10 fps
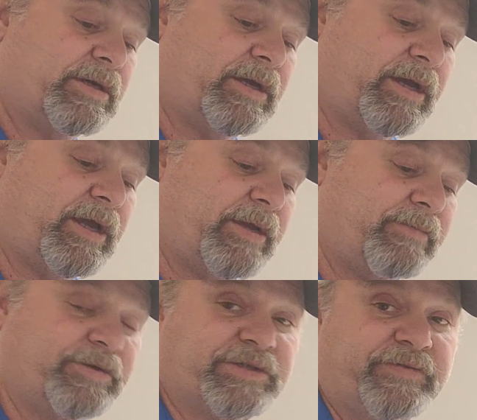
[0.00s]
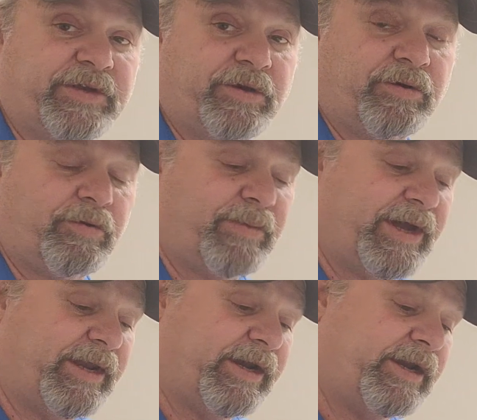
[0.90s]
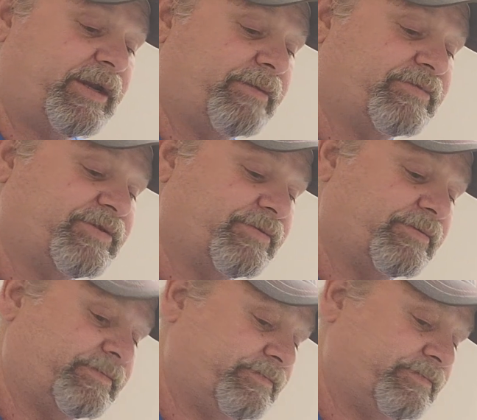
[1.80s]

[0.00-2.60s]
and most of it don't go bad anytime soon.